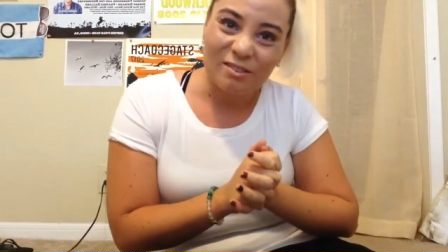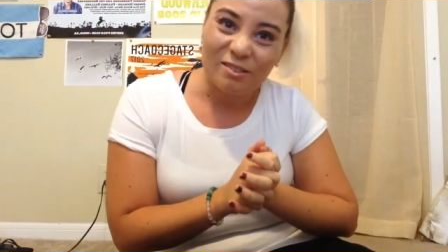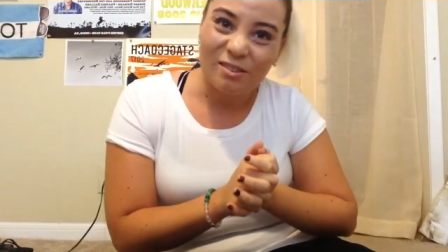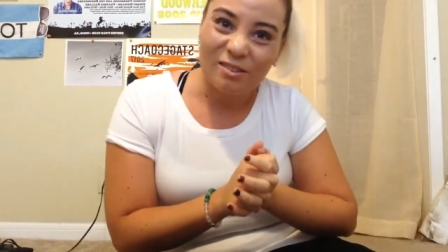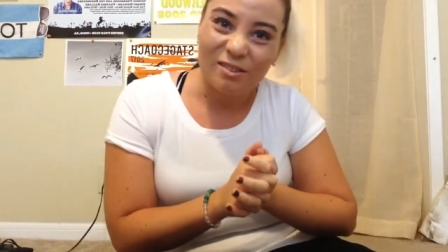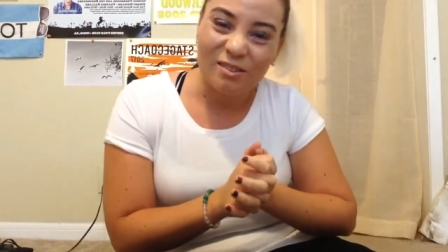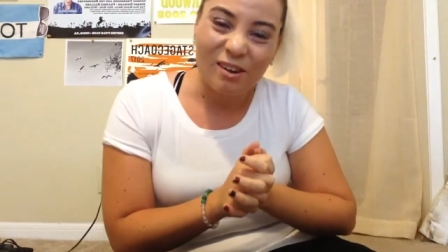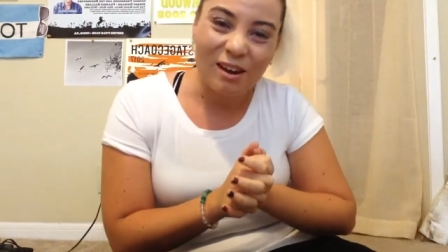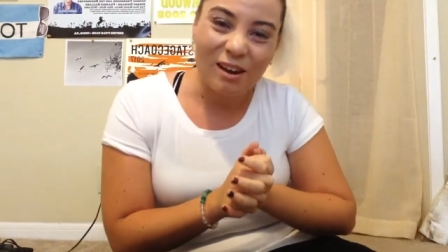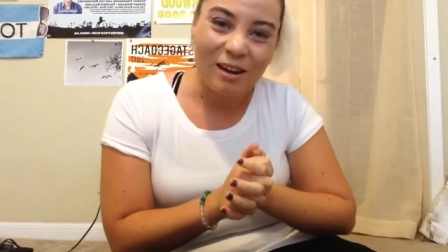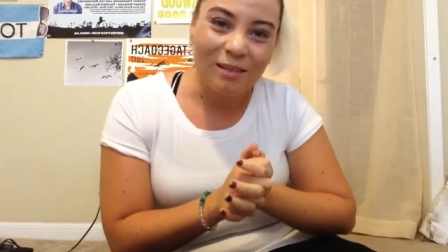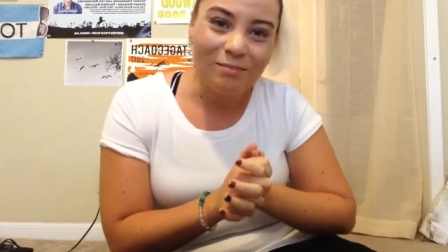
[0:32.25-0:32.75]

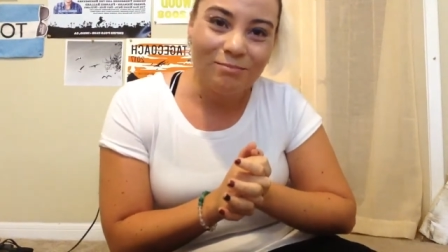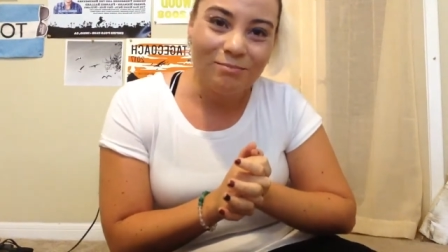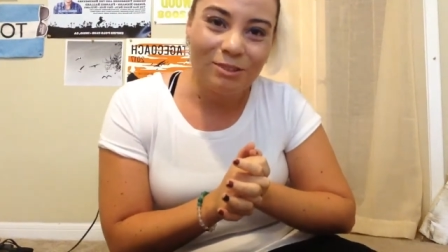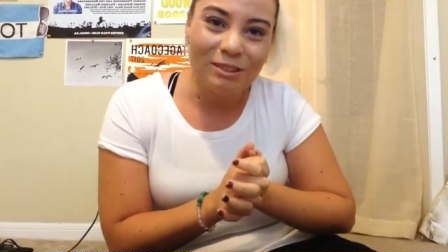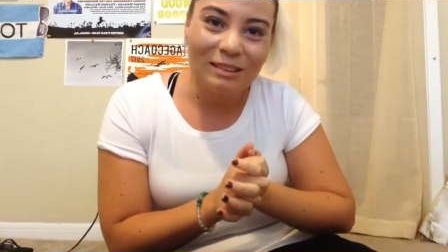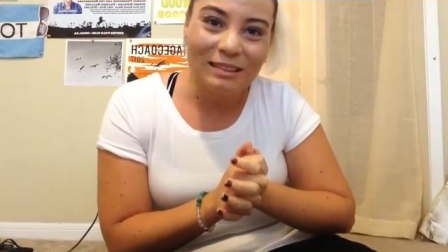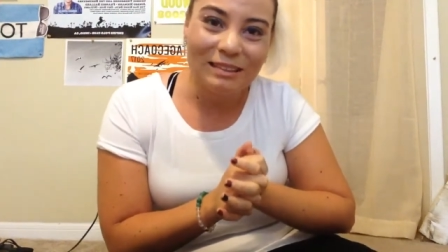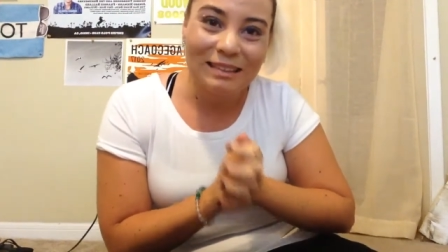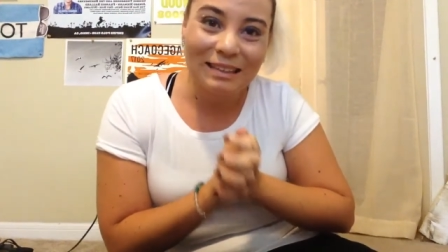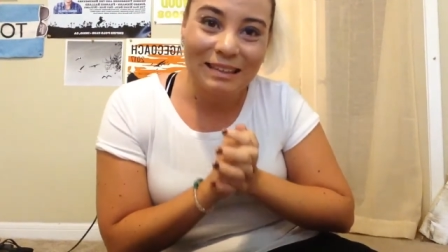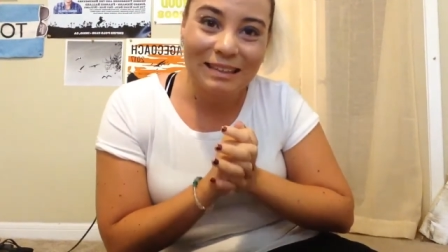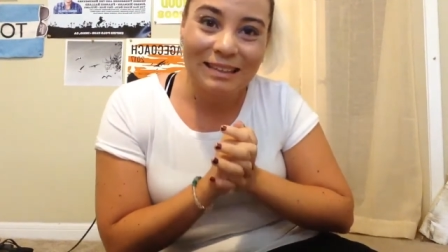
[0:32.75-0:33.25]
so I'm
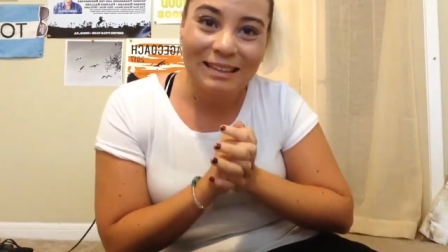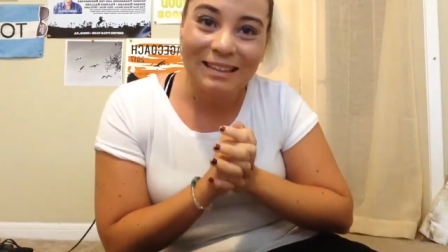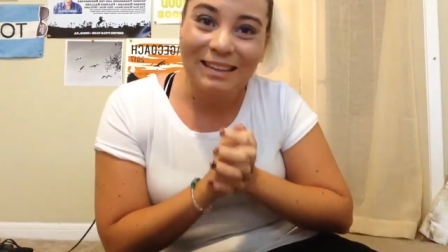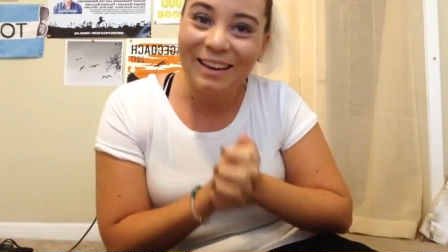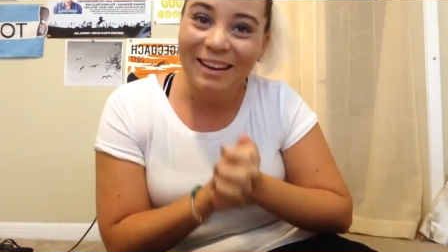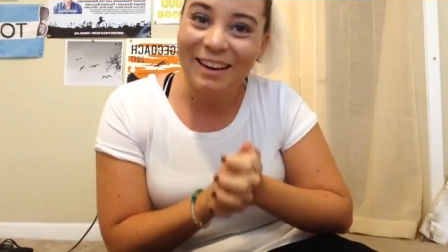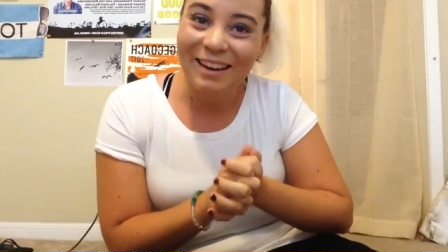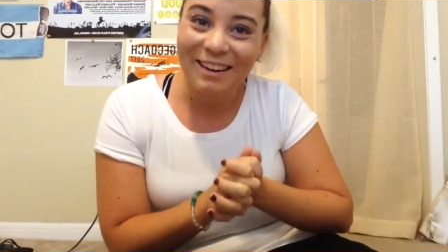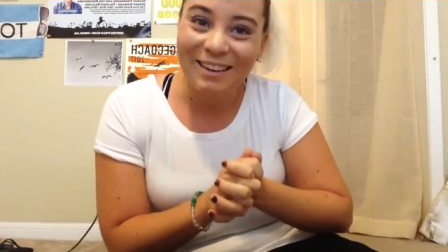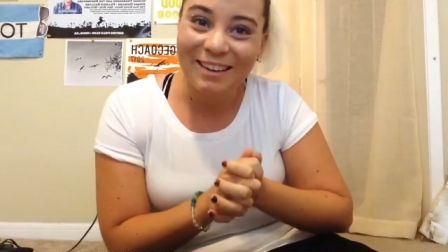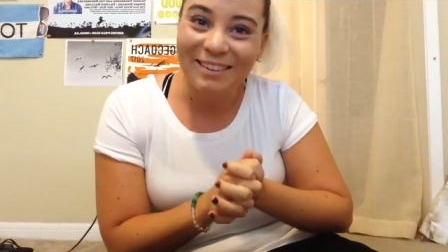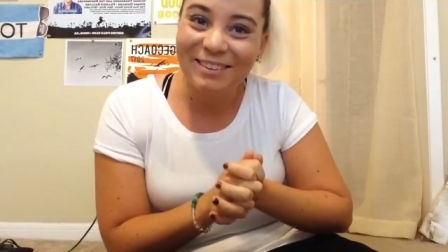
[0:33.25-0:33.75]
just gonna
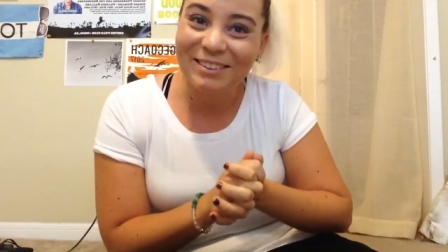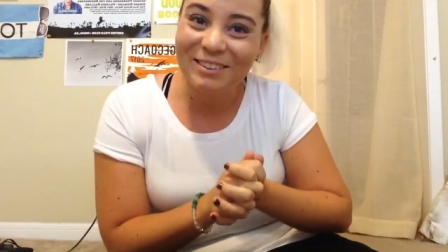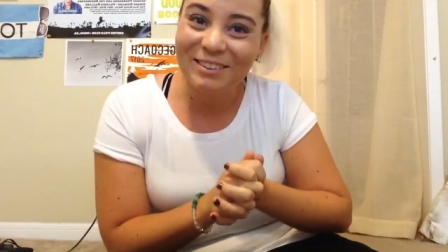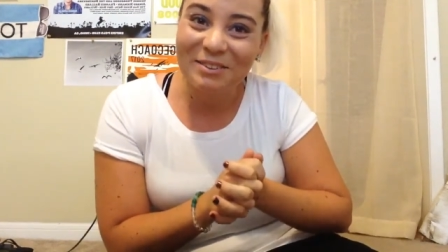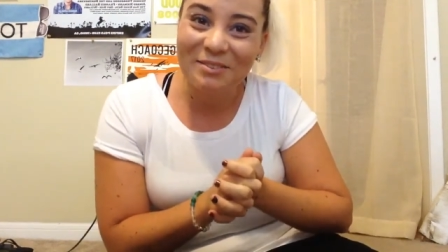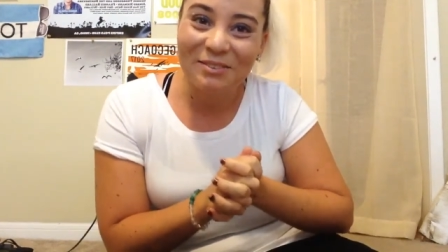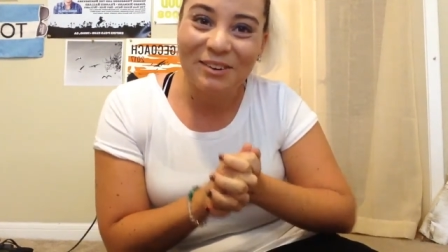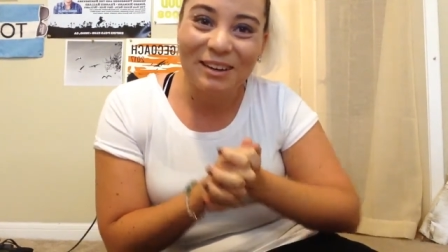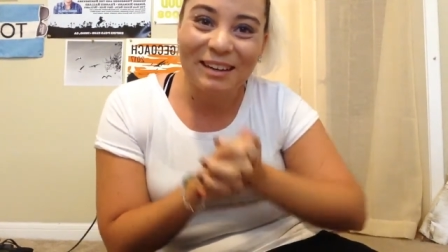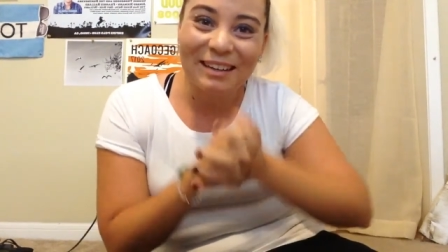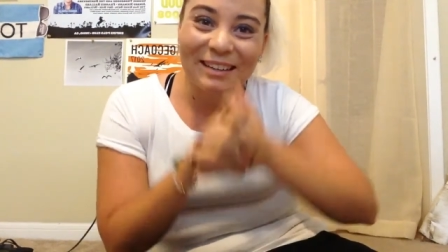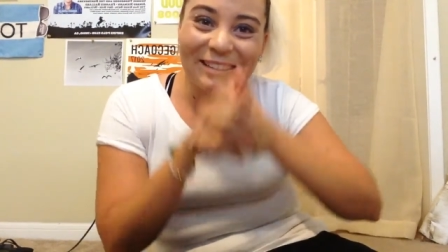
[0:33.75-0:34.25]
get
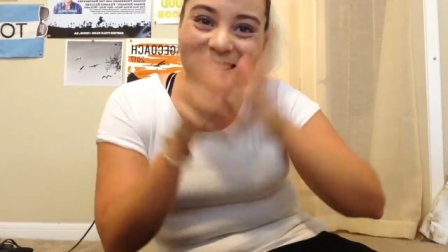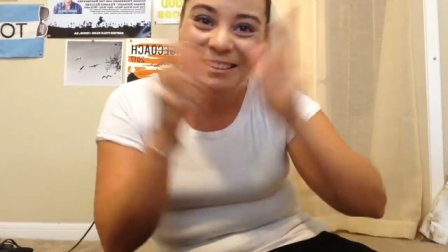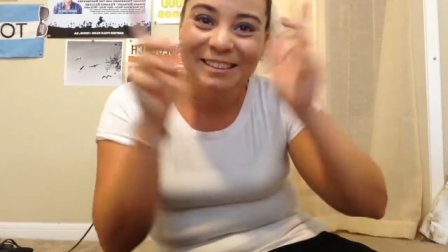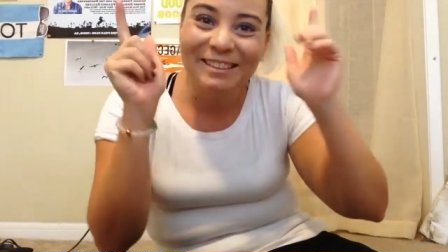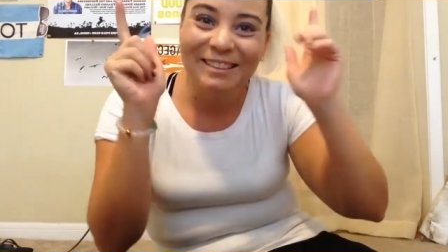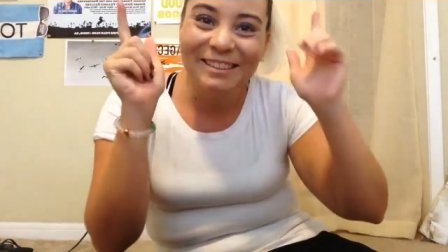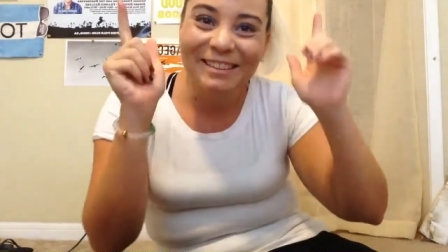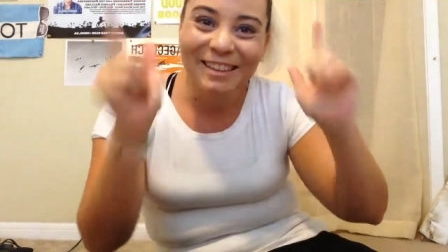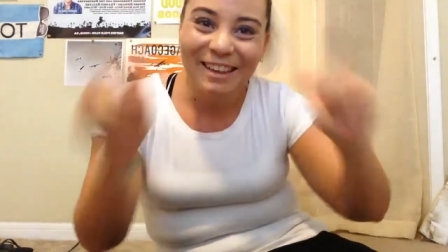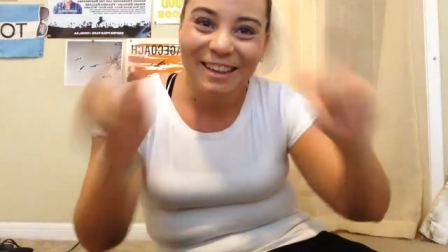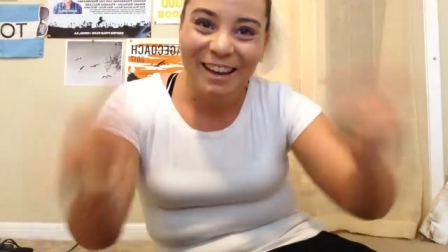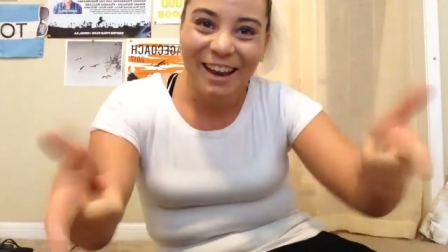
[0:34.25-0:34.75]
into
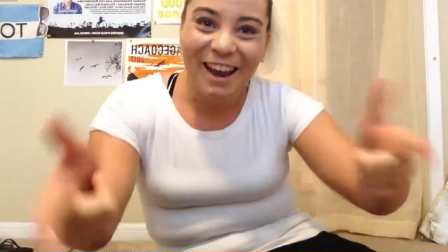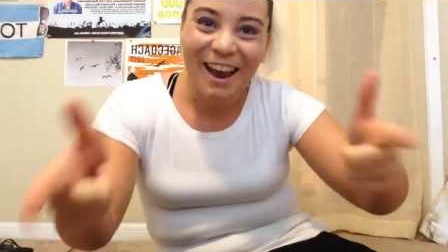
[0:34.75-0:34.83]
it.